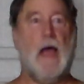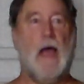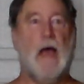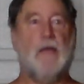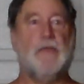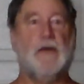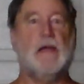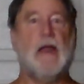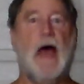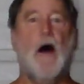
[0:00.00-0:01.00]
and
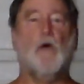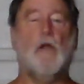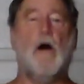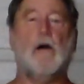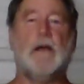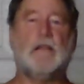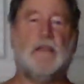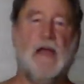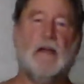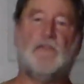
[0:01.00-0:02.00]
then how long it
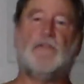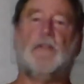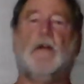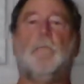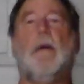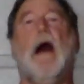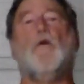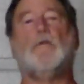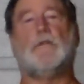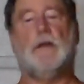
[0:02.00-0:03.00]
takes to
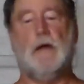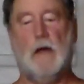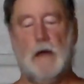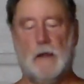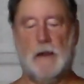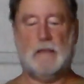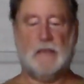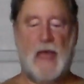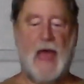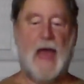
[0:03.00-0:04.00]
mount an
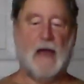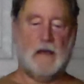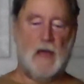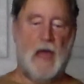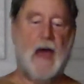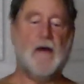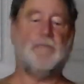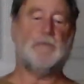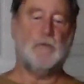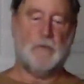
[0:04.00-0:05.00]
attack
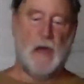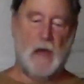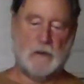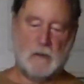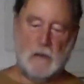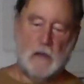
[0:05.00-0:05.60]
after that.